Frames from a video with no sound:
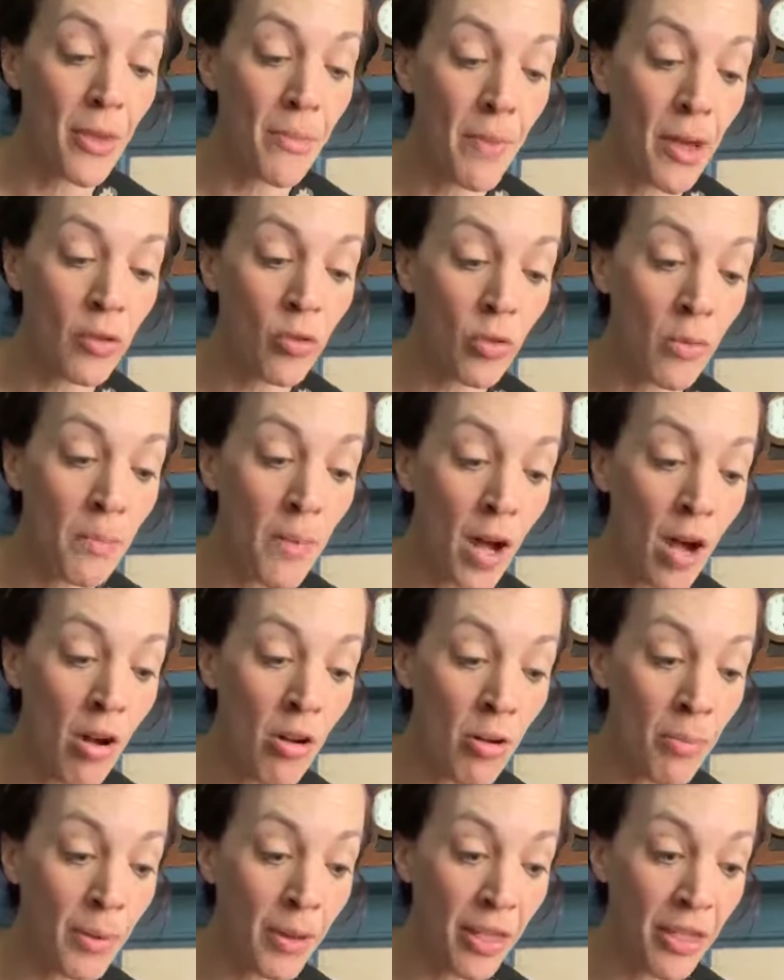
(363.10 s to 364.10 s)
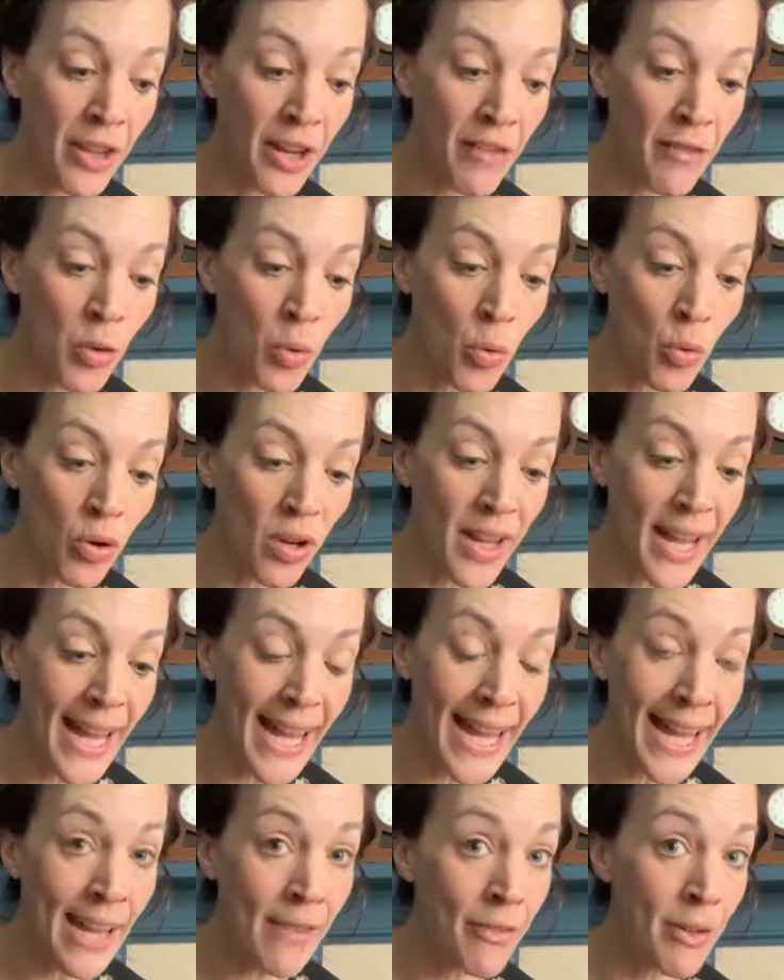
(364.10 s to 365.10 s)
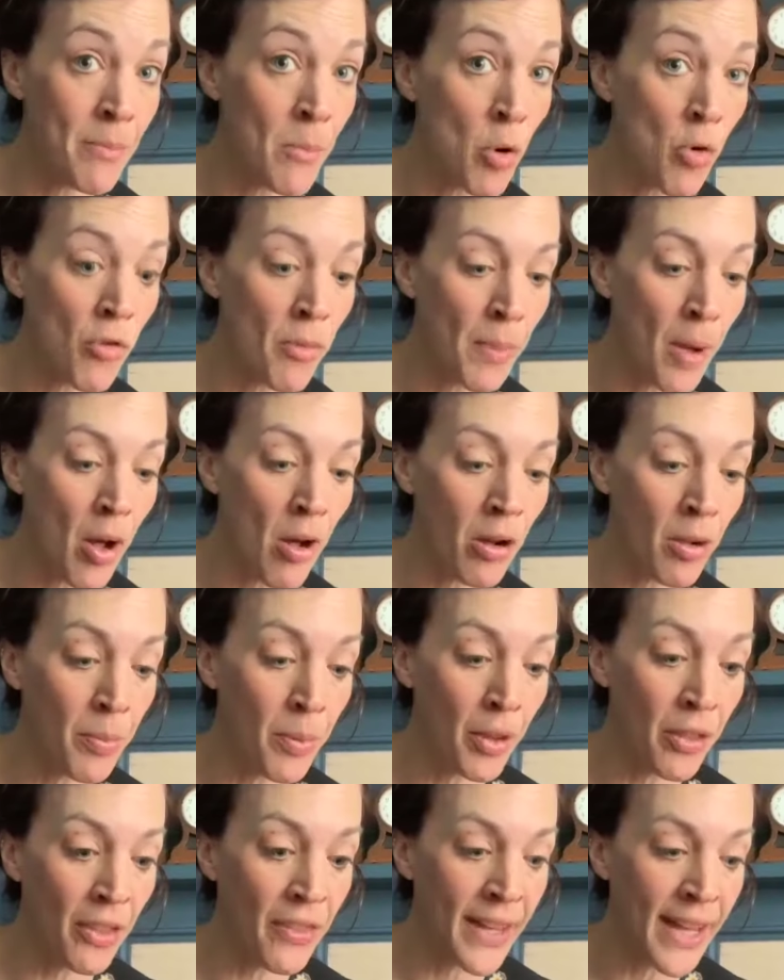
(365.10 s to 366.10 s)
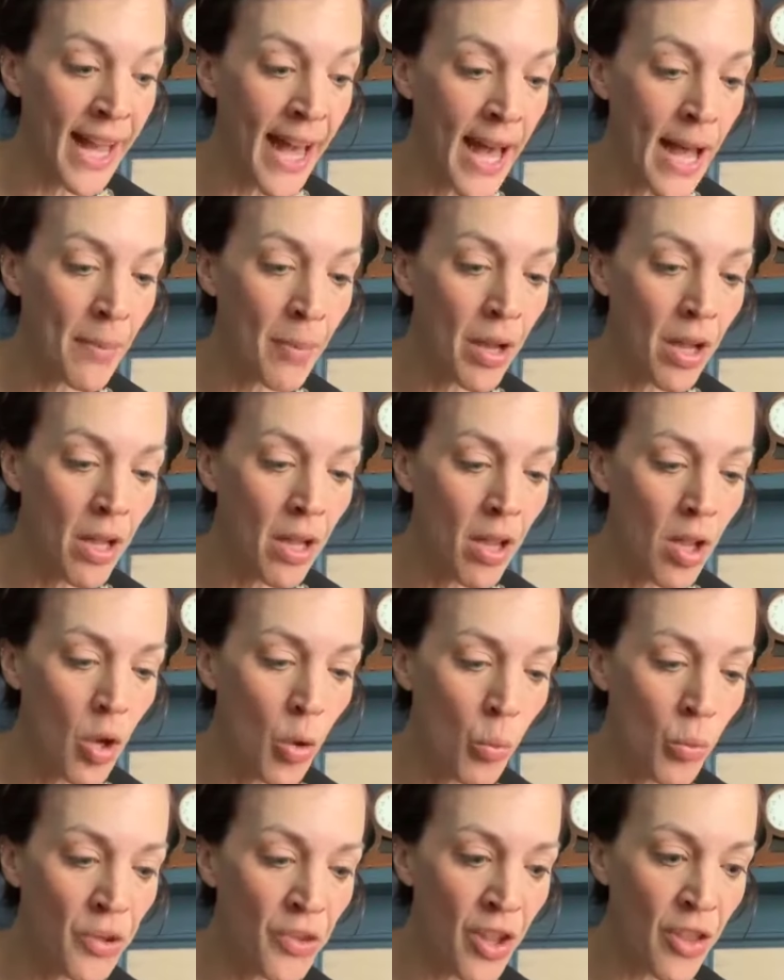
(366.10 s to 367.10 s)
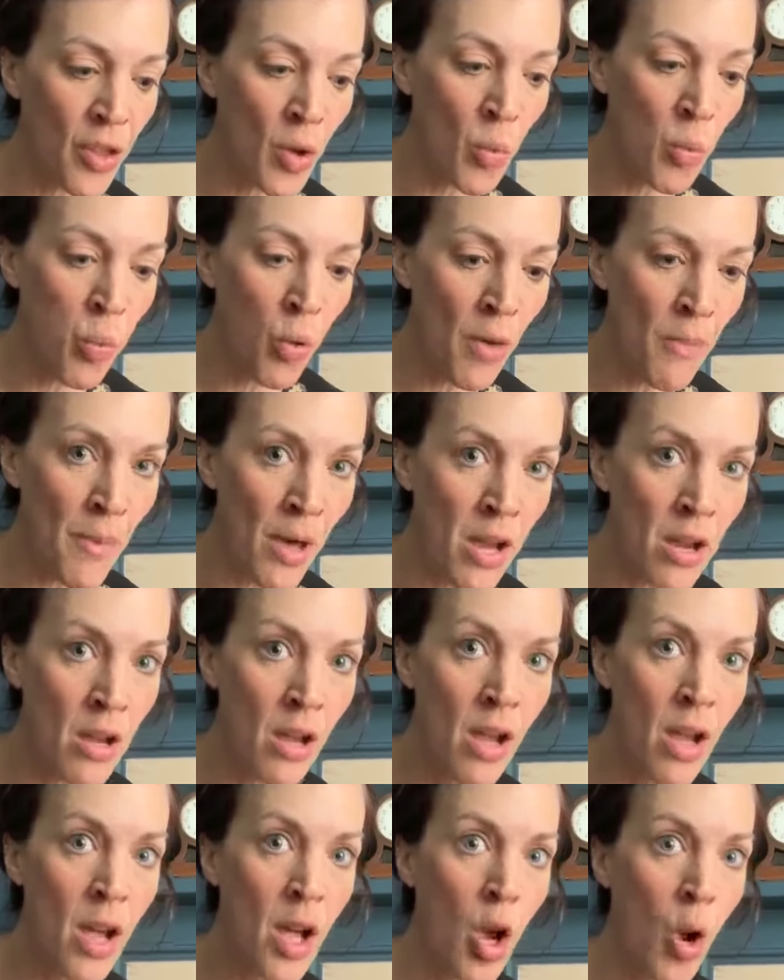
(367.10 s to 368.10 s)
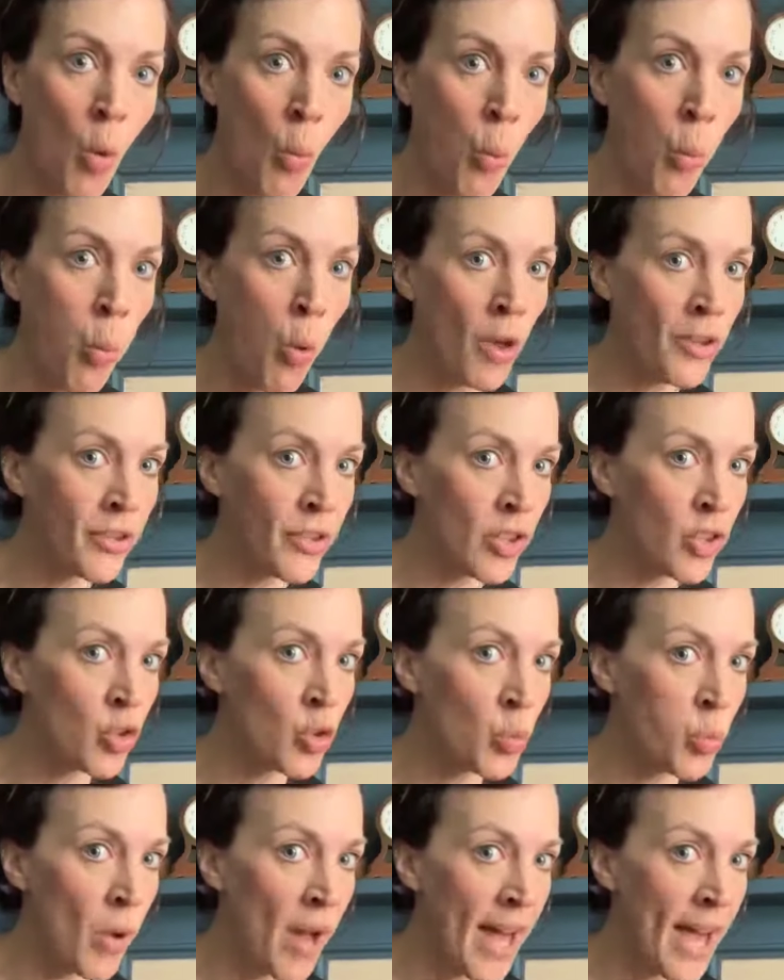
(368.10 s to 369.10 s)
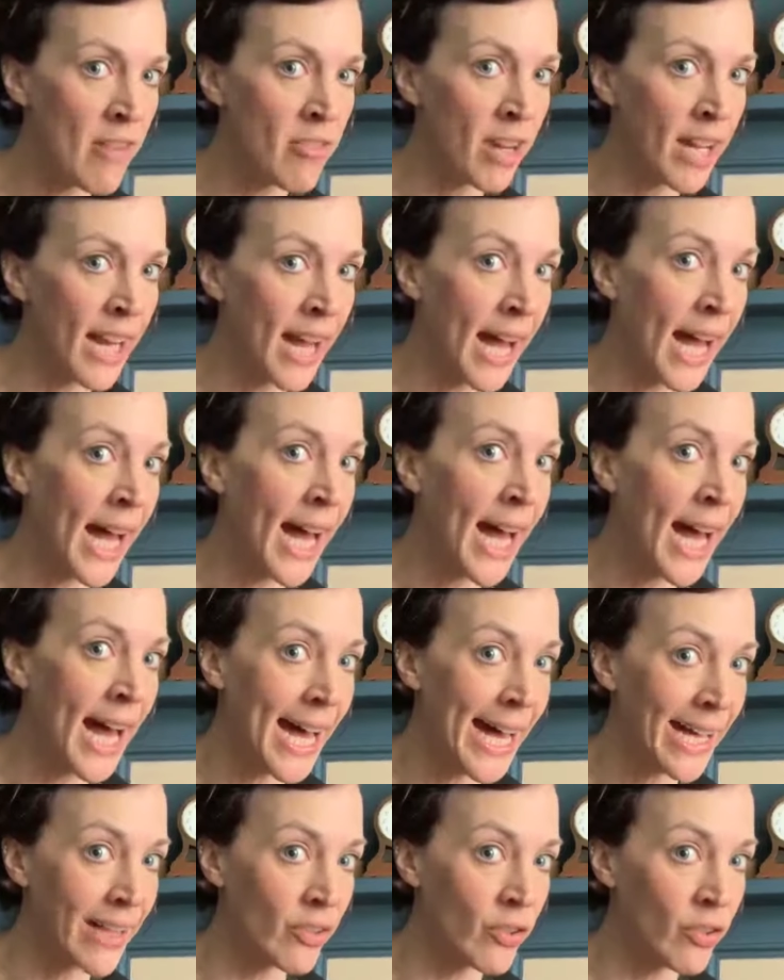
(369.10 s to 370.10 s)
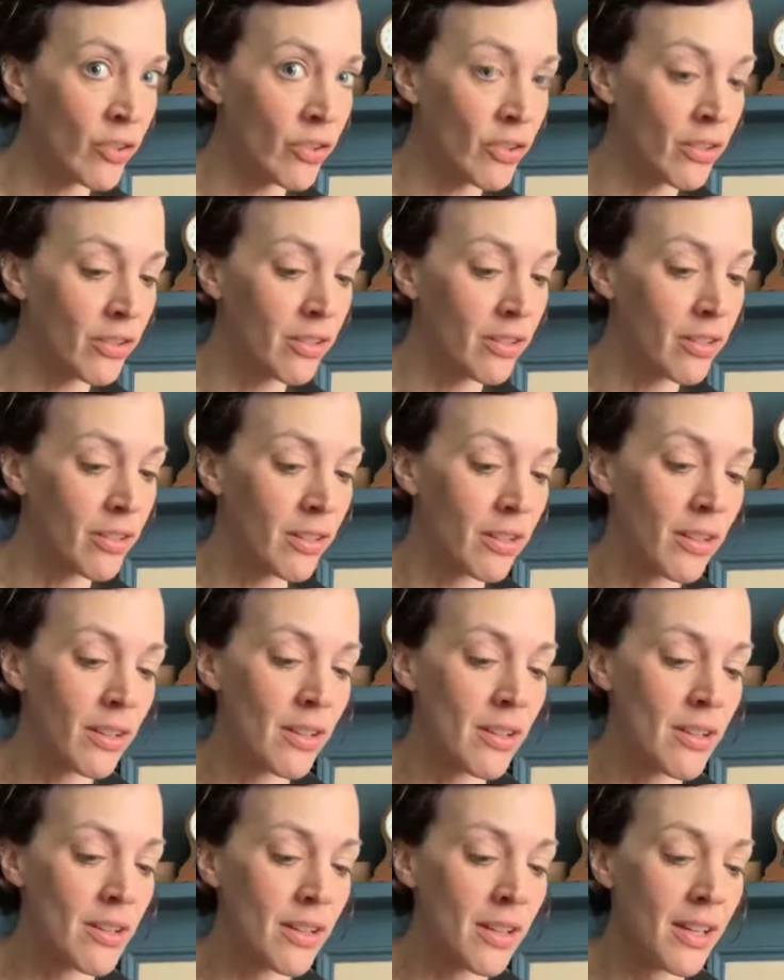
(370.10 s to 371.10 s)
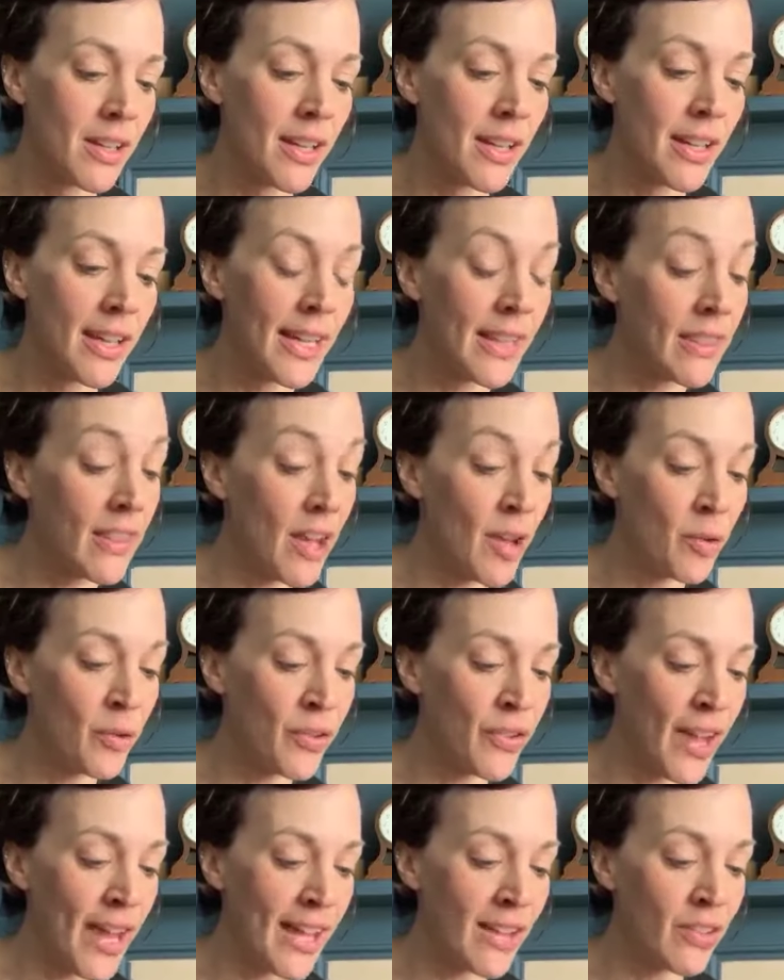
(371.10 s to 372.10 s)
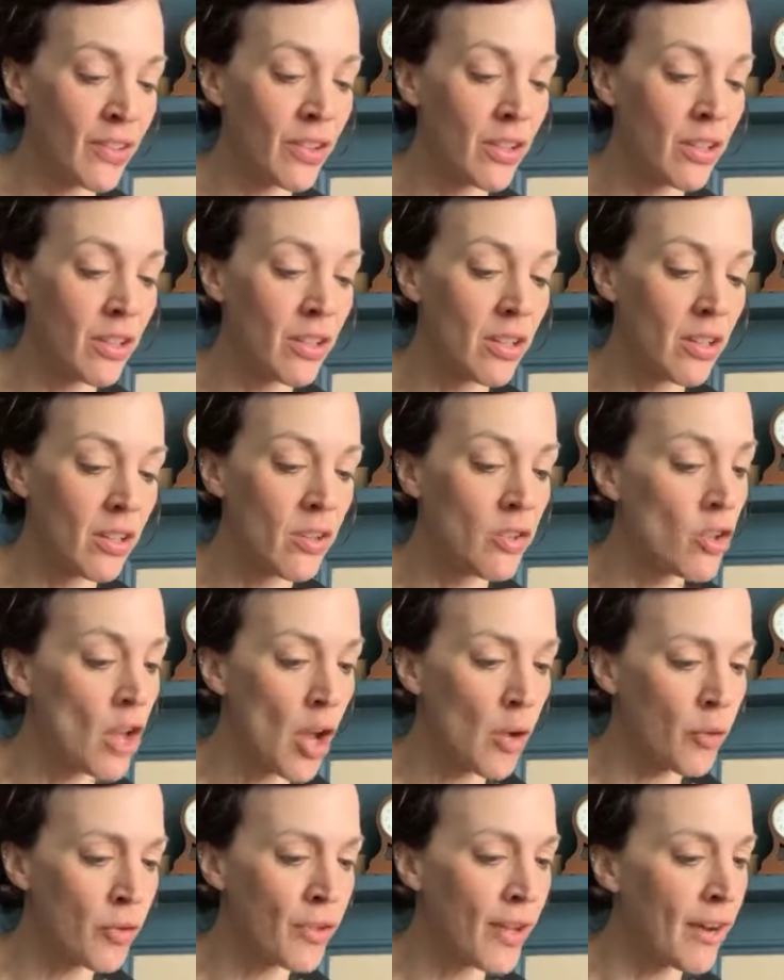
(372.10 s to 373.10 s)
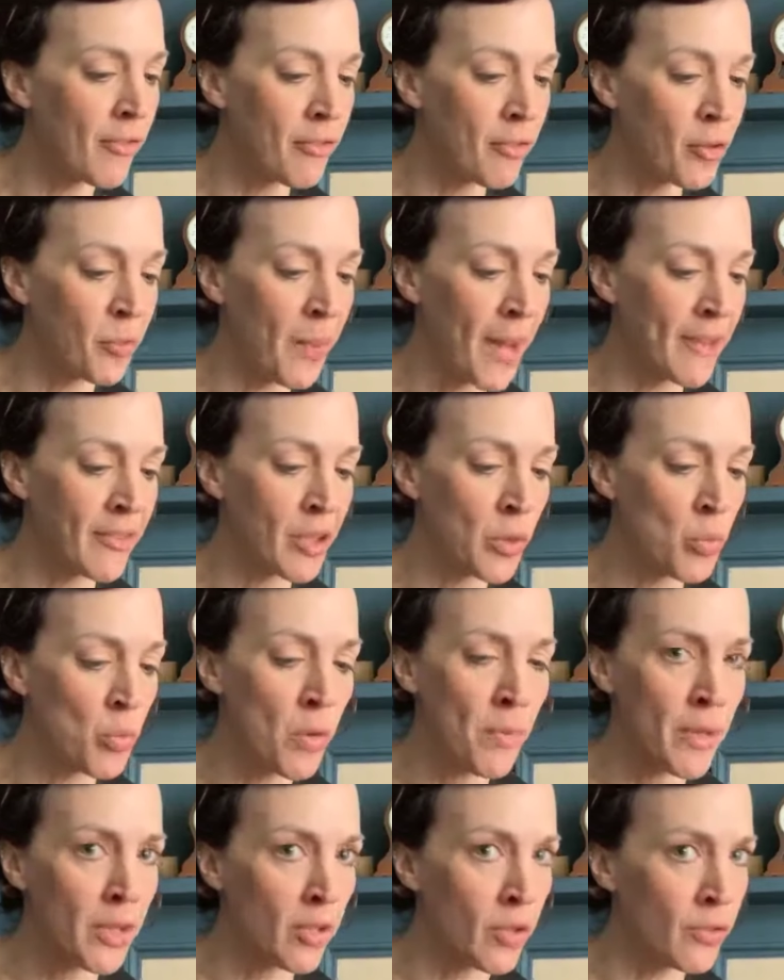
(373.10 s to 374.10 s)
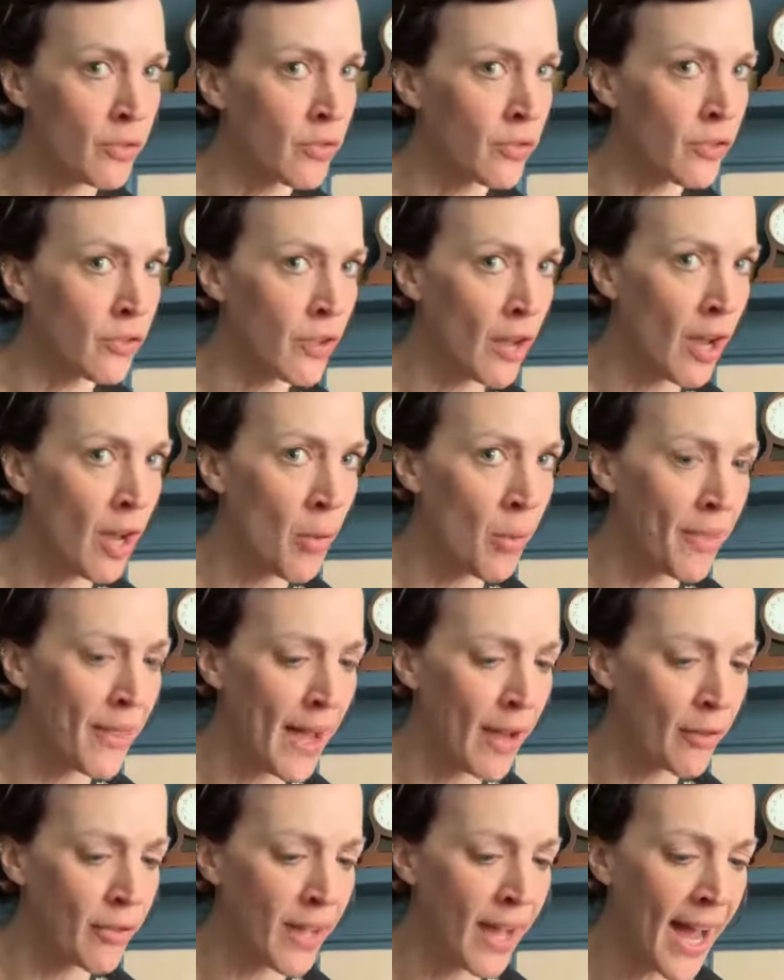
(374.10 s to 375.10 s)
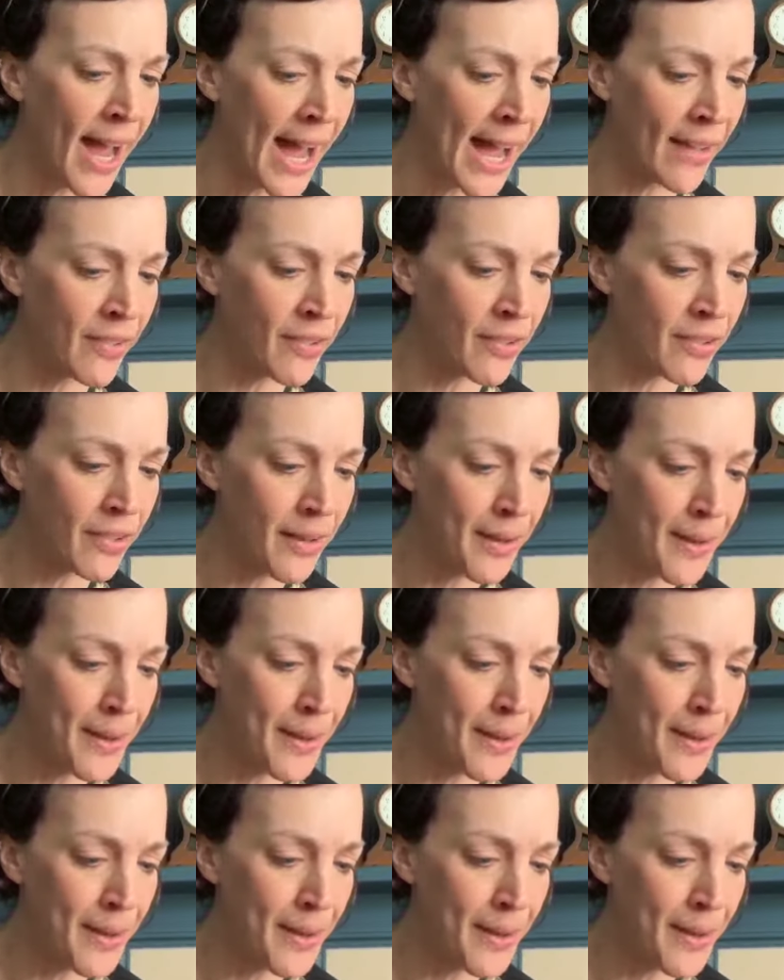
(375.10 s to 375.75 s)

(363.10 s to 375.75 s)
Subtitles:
the most remarkable thing of all, even more remarkable than the cab, was that the woman wasn't wearing a hat. In those days, no self-respecting woman could stir without a hat.